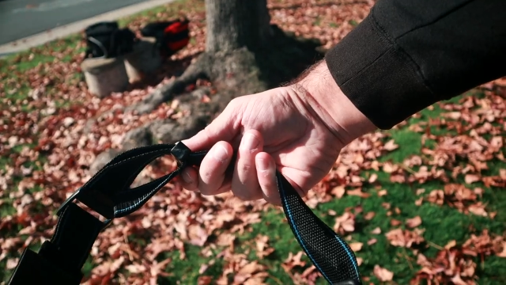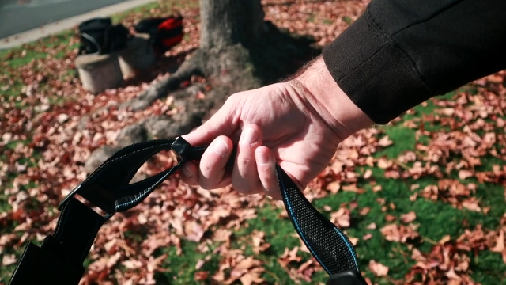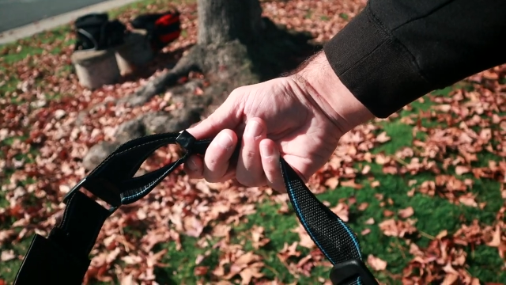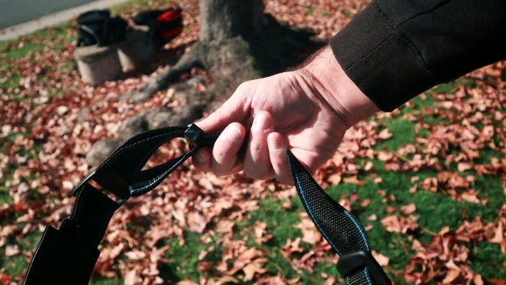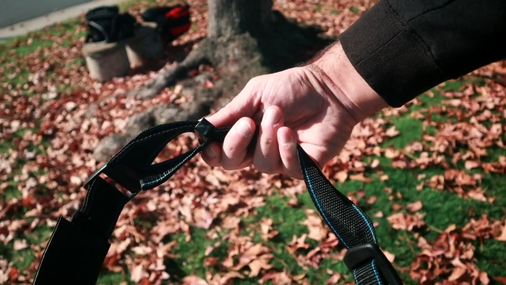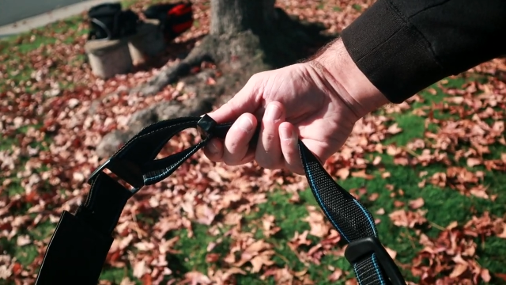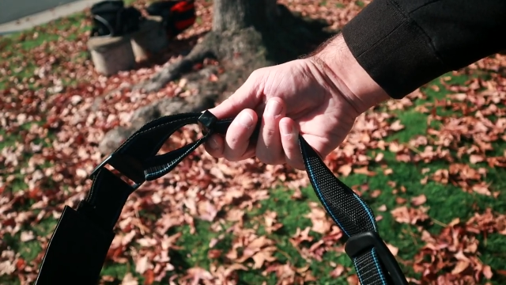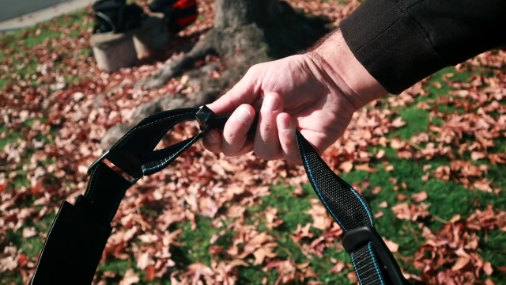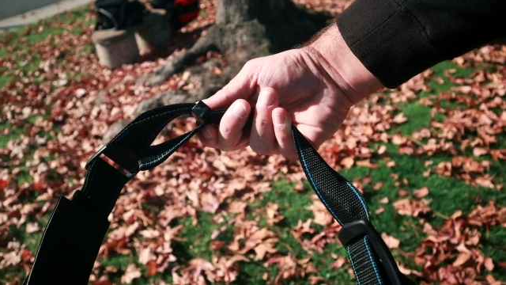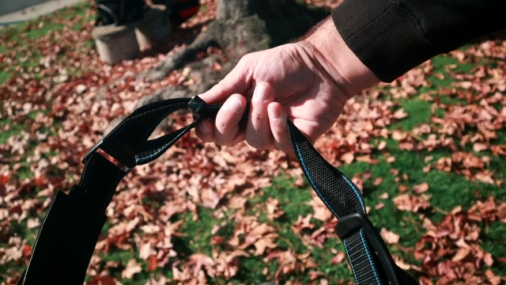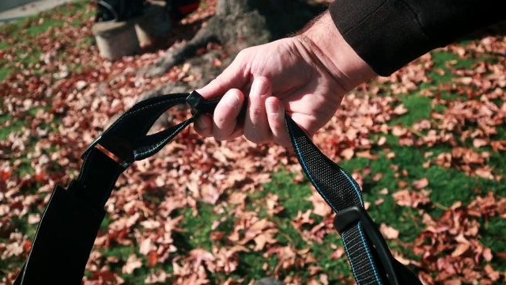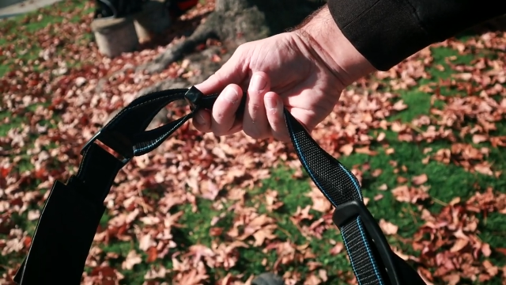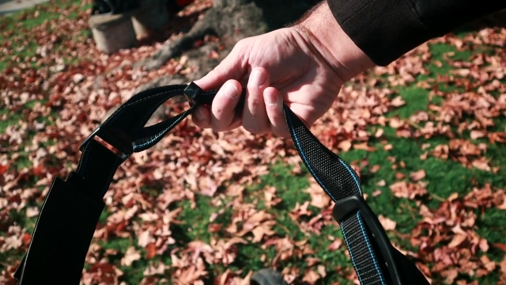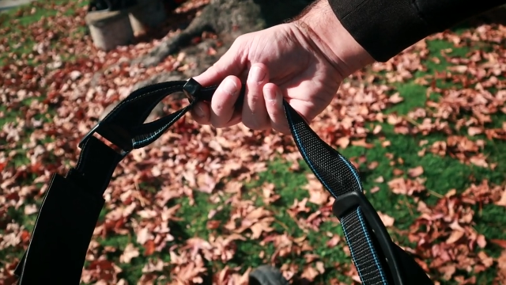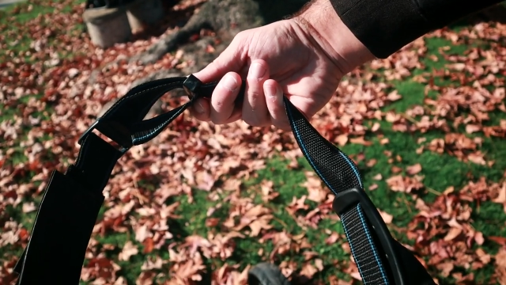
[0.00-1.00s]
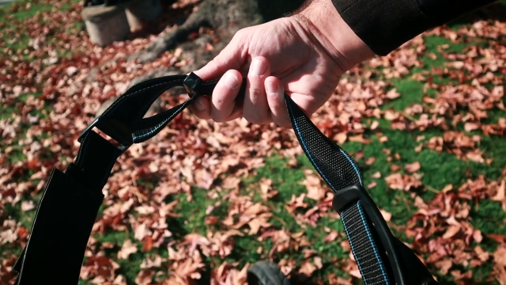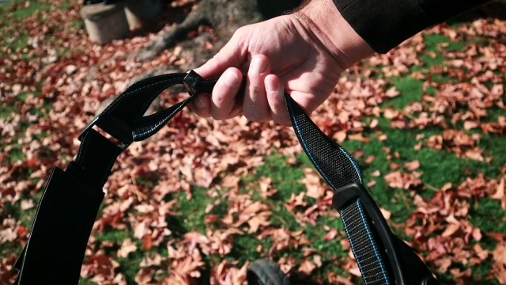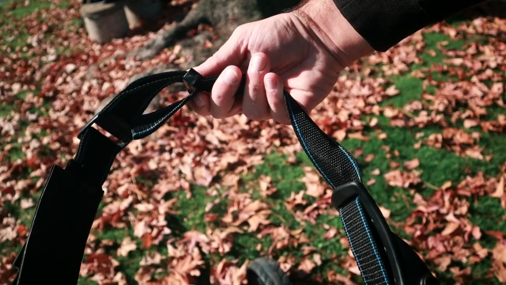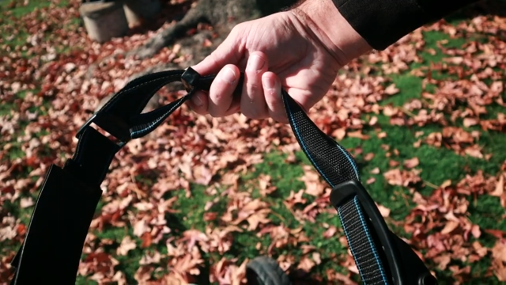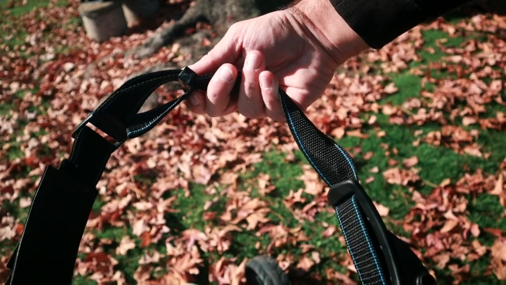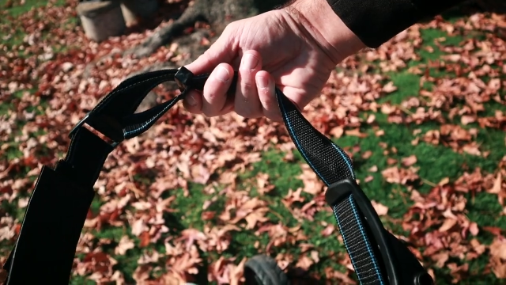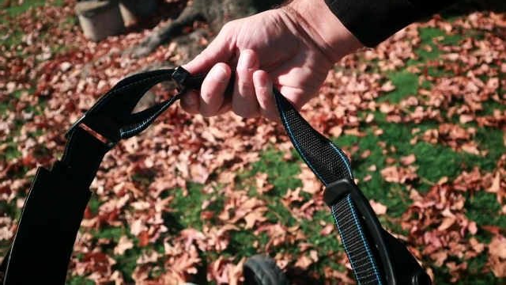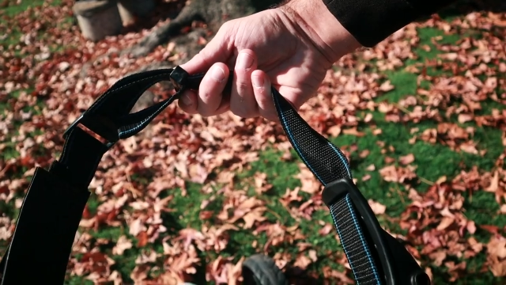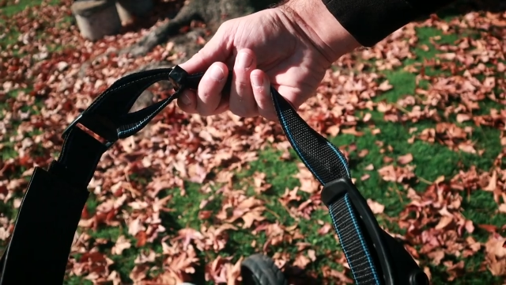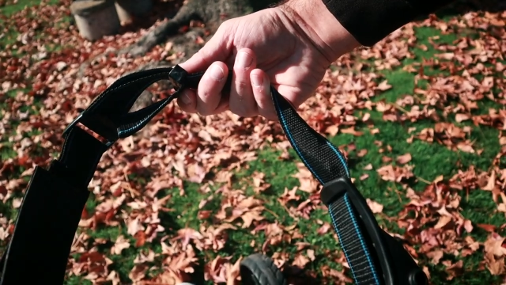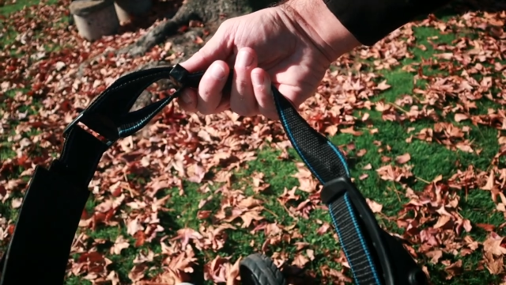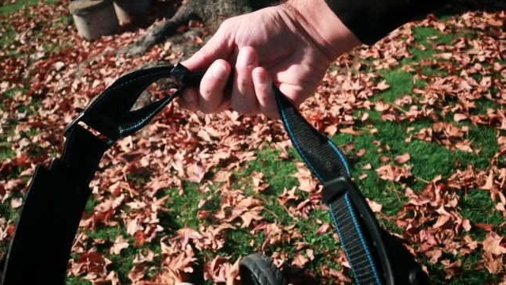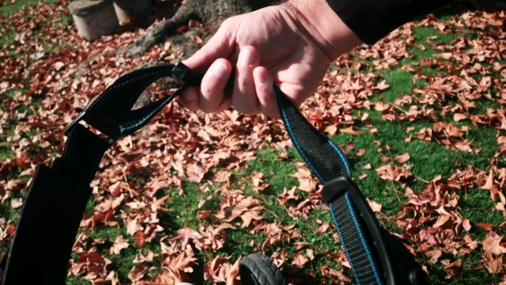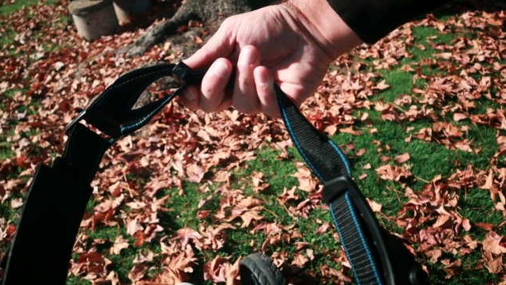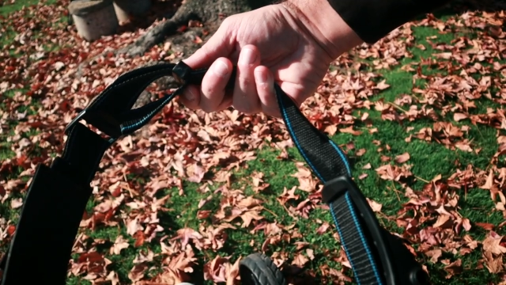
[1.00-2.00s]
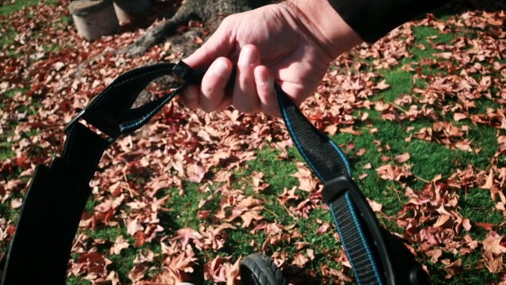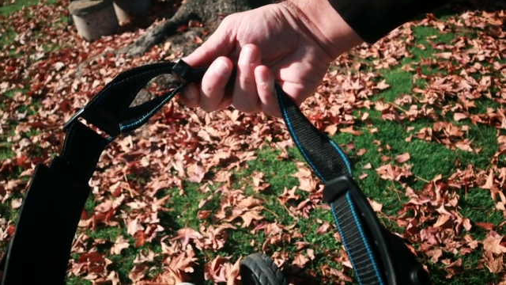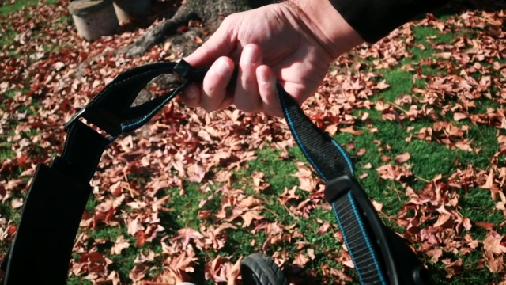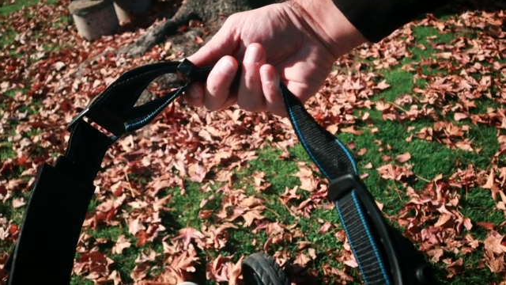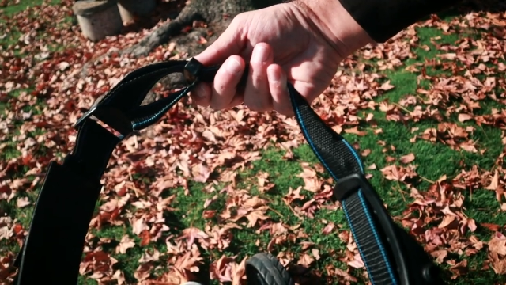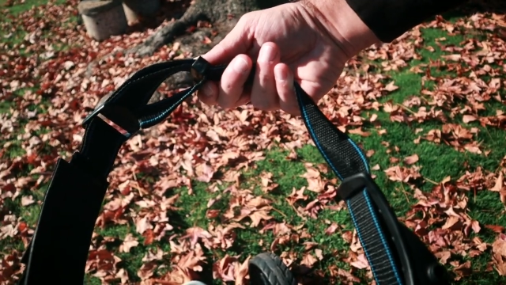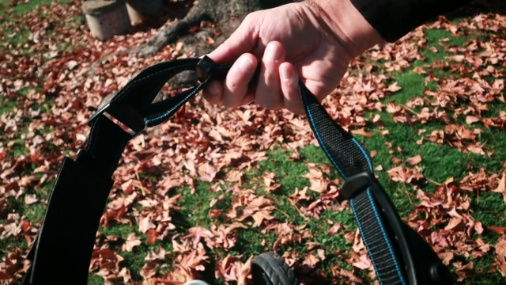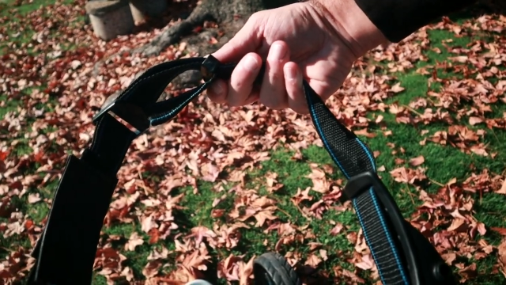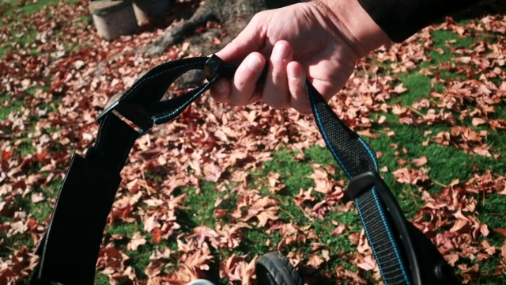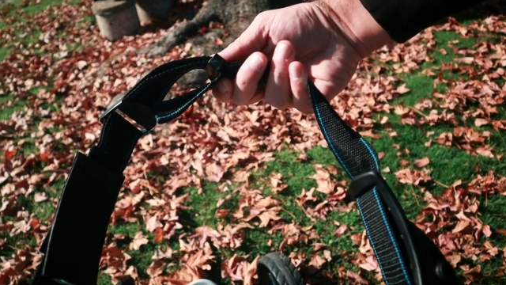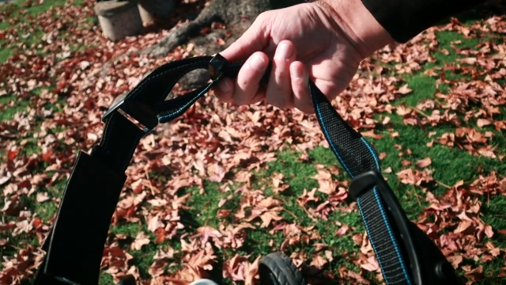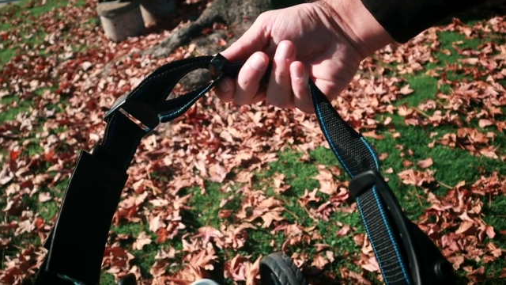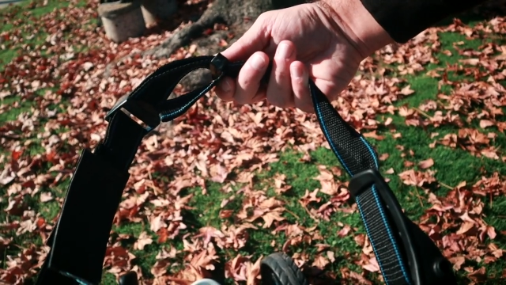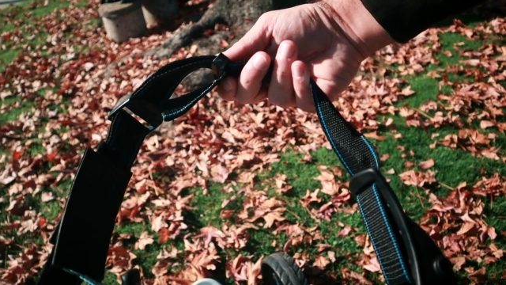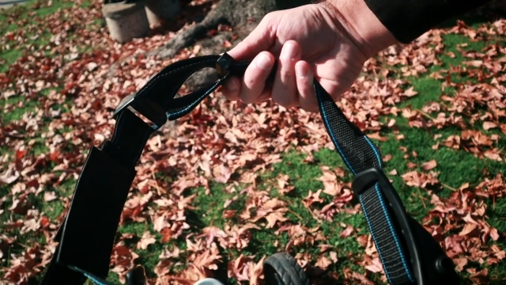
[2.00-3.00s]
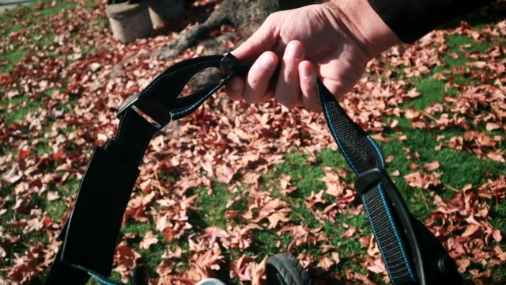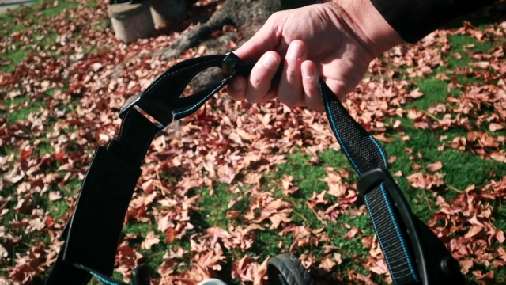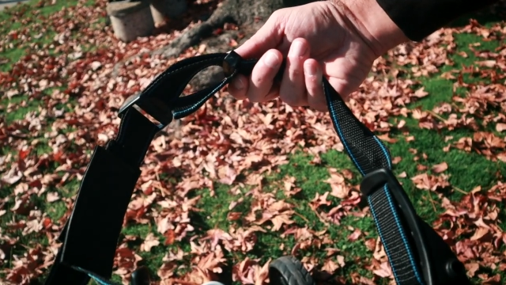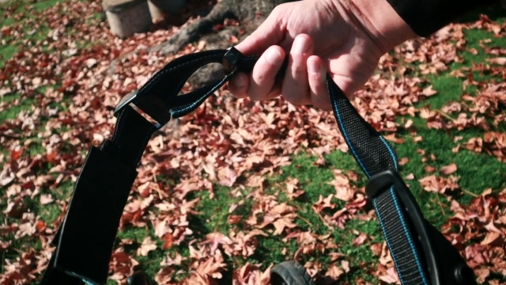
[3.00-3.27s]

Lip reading: (no speaker visible)